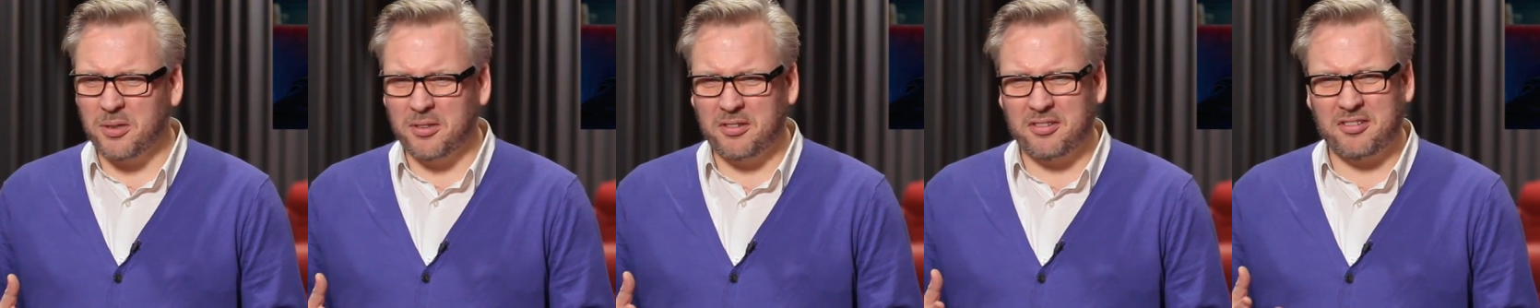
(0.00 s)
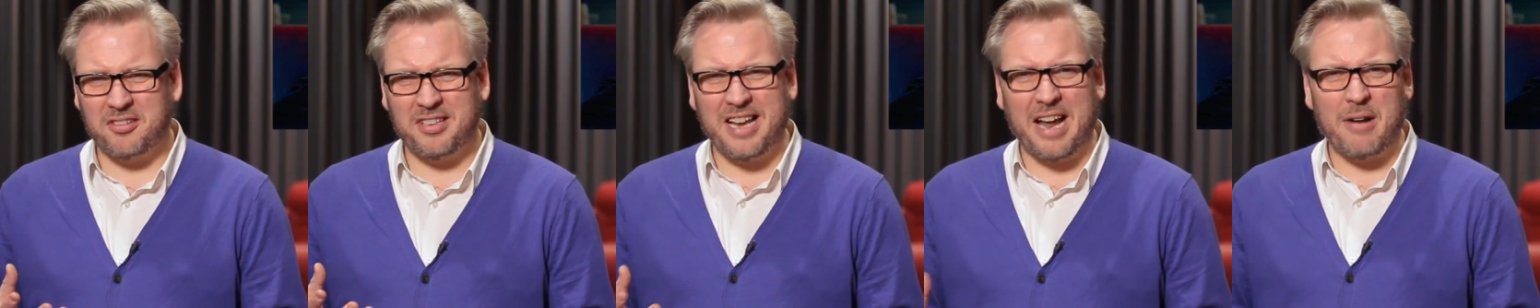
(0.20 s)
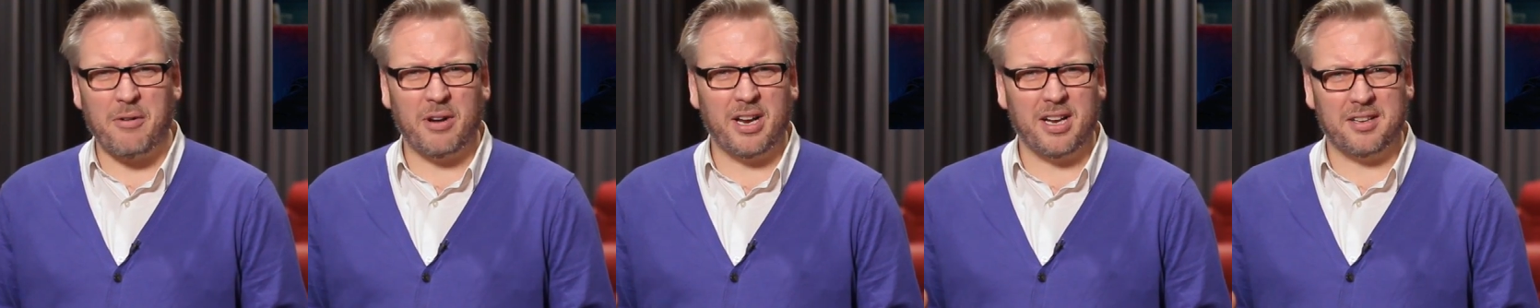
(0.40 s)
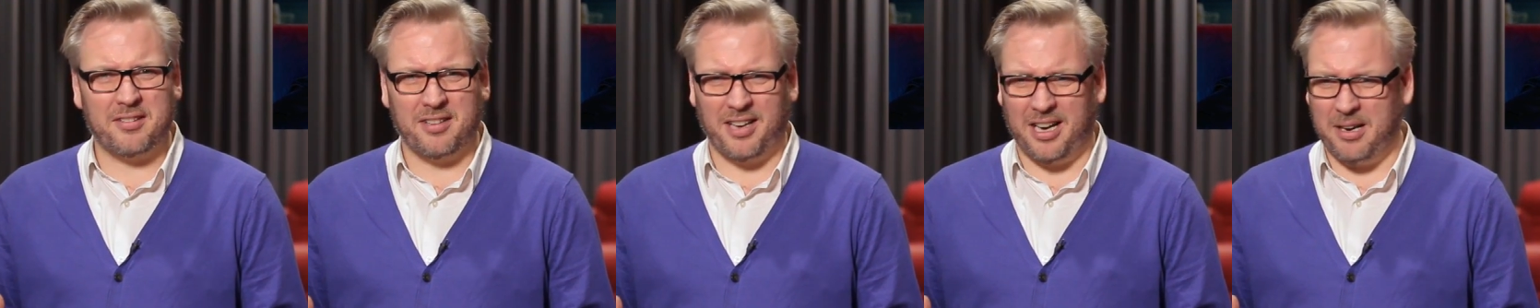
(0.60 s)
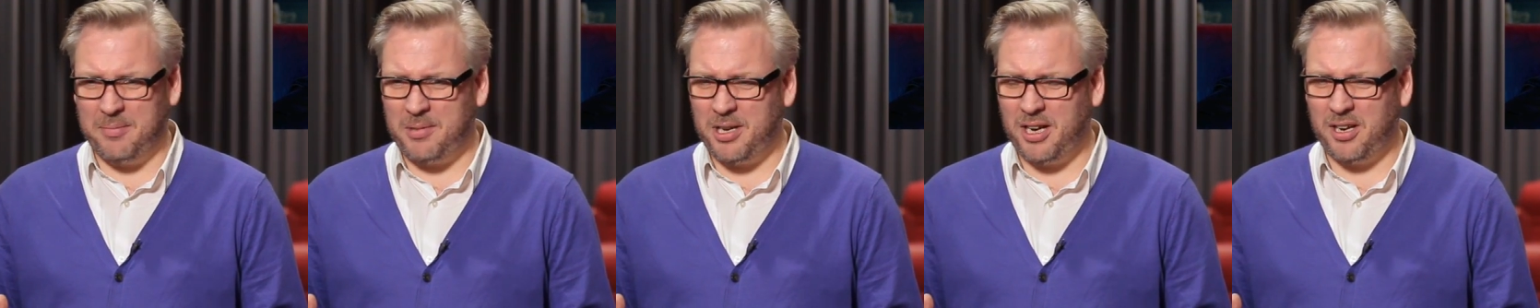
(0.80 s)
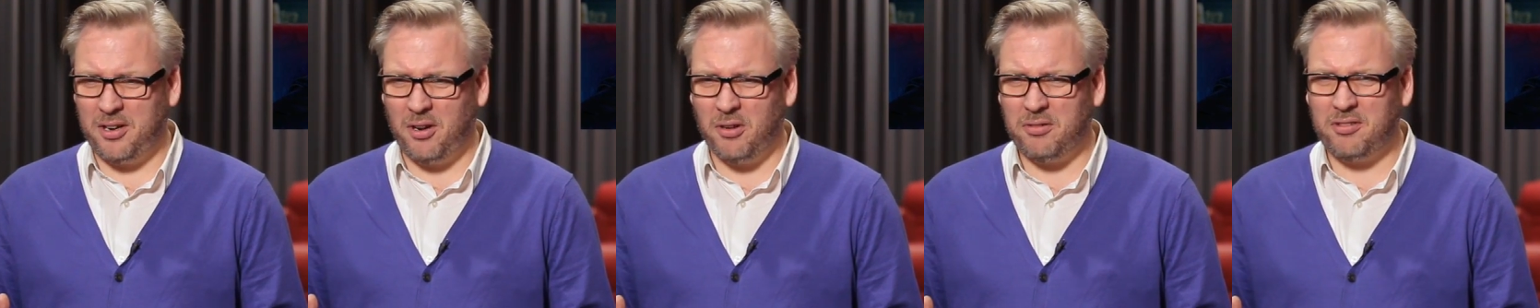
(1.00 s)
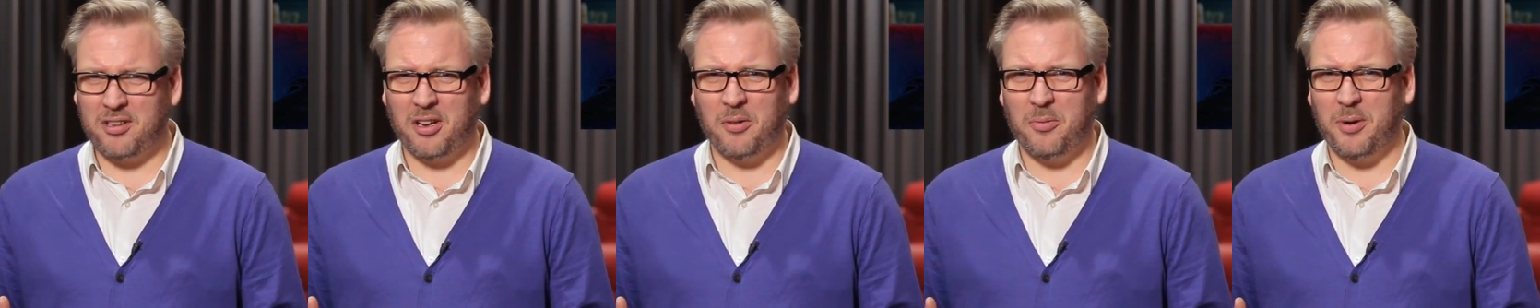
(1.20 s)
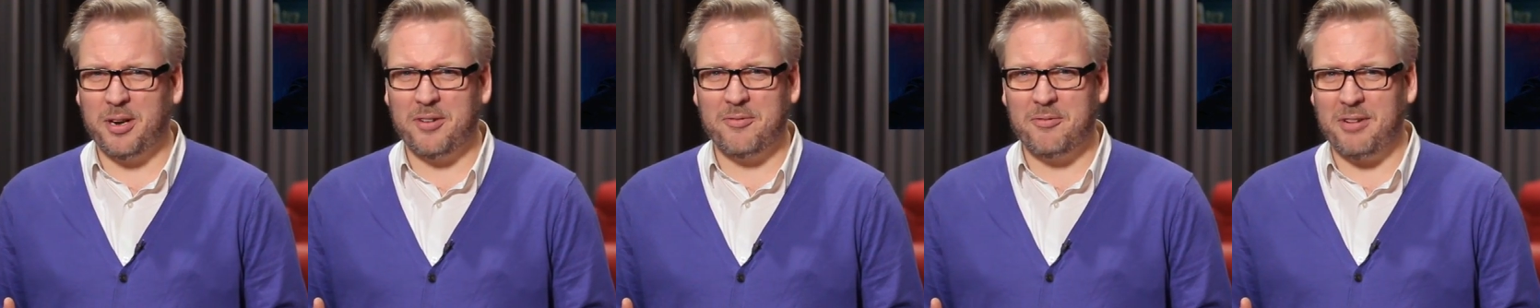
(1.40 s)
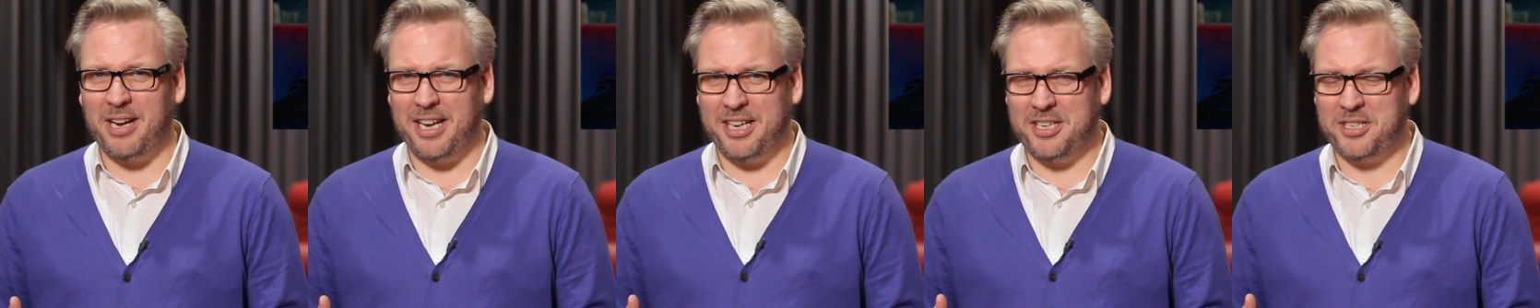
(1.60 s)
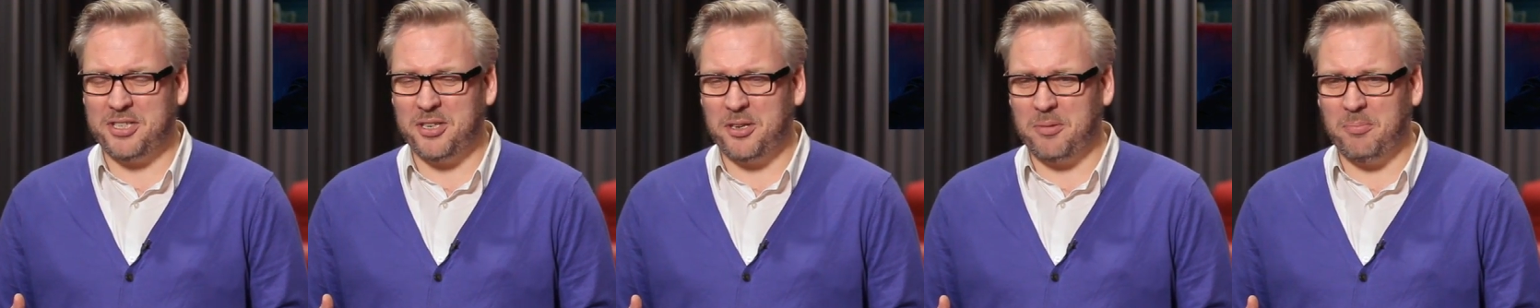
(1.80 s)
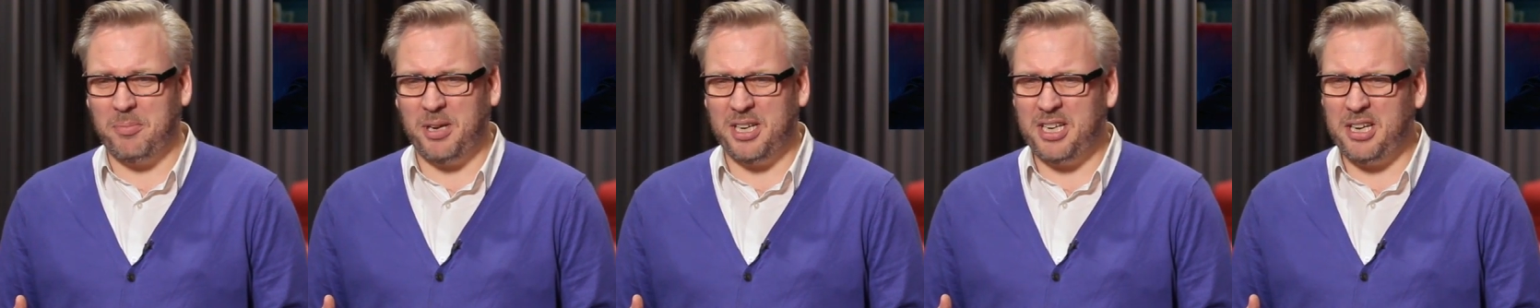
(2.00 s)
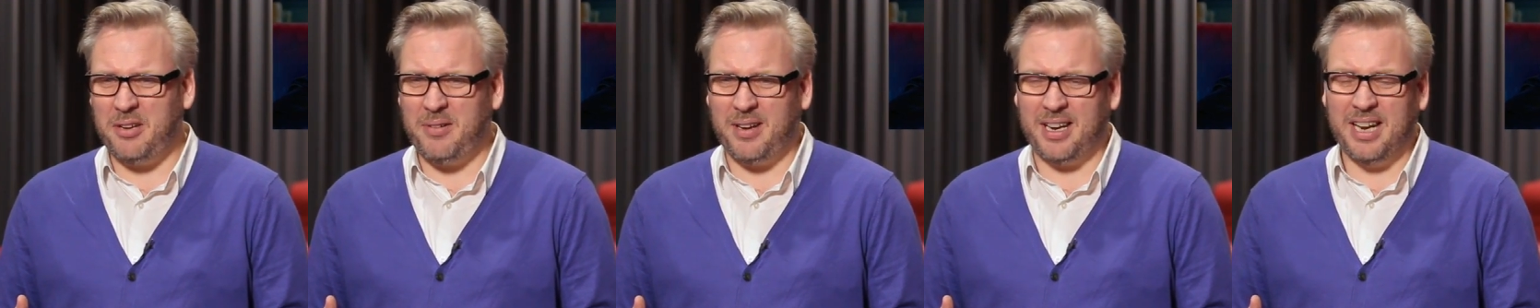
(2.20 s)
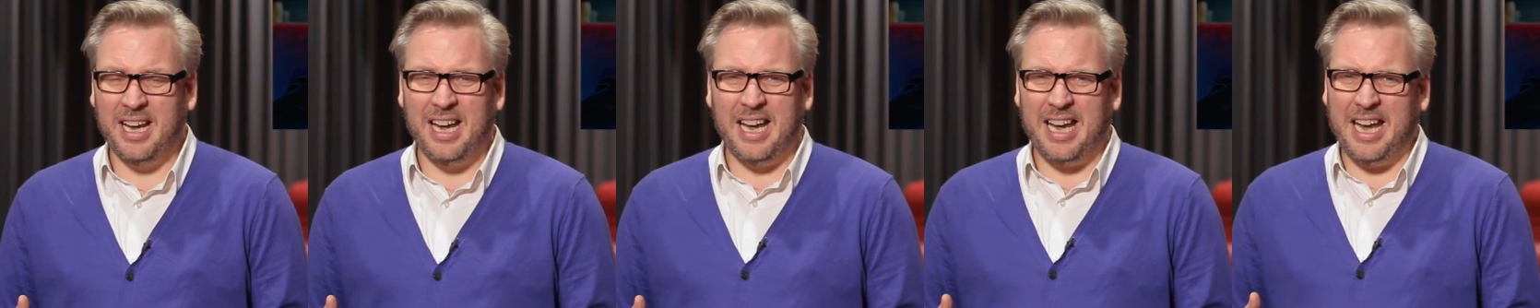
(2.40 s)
stereotype that an Oscar winner really shouldn't be doing.